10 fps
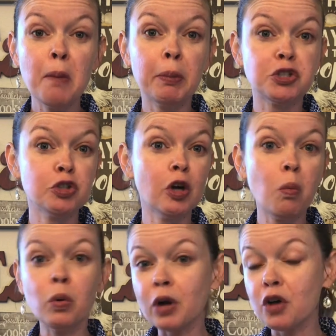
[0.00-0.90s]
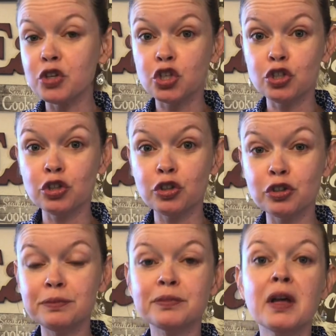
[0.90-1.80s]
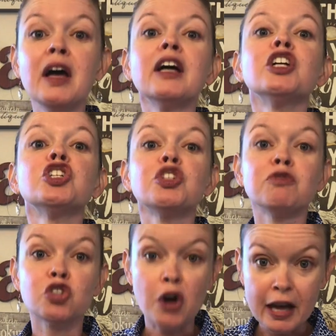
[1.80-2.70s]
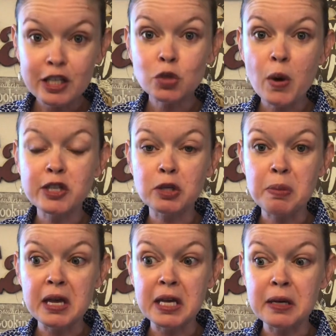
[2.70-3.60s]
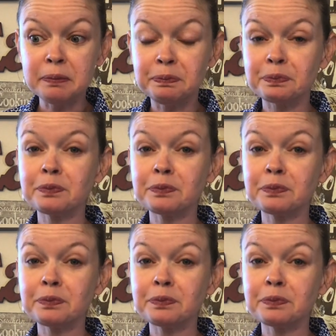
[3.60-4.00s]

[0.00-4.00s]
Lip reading: but you don't want all the sugar, try this recipe.